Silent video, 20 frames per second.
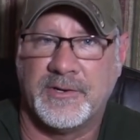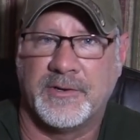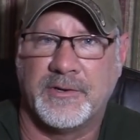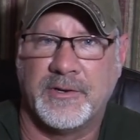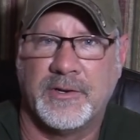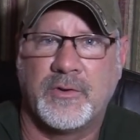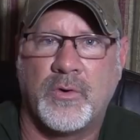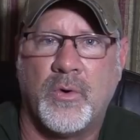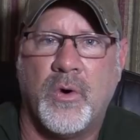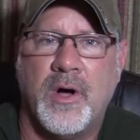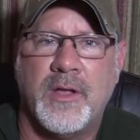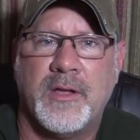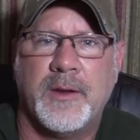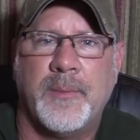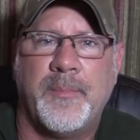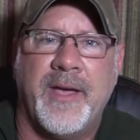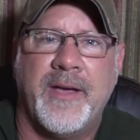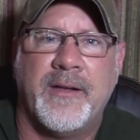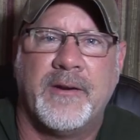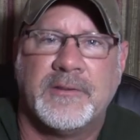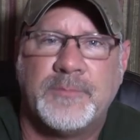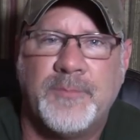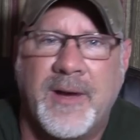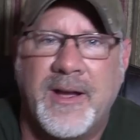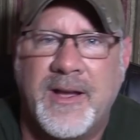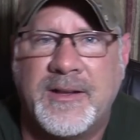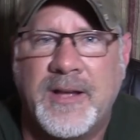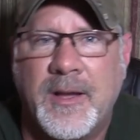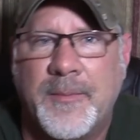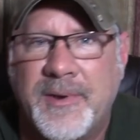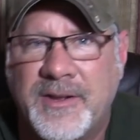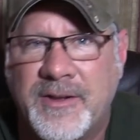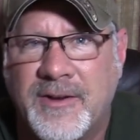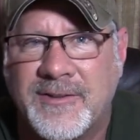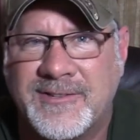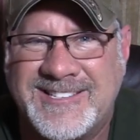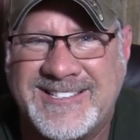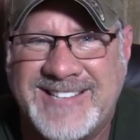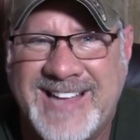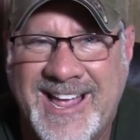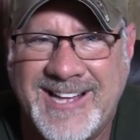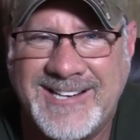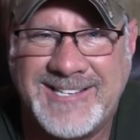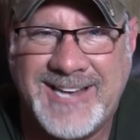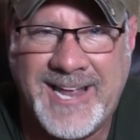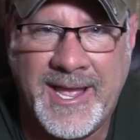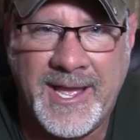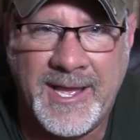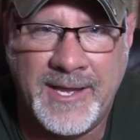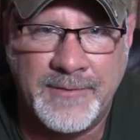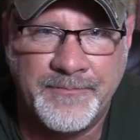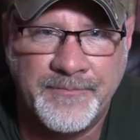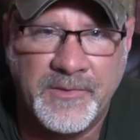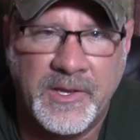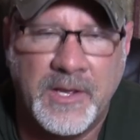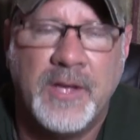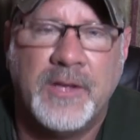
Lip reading: They're good quality panels by a company called Santan.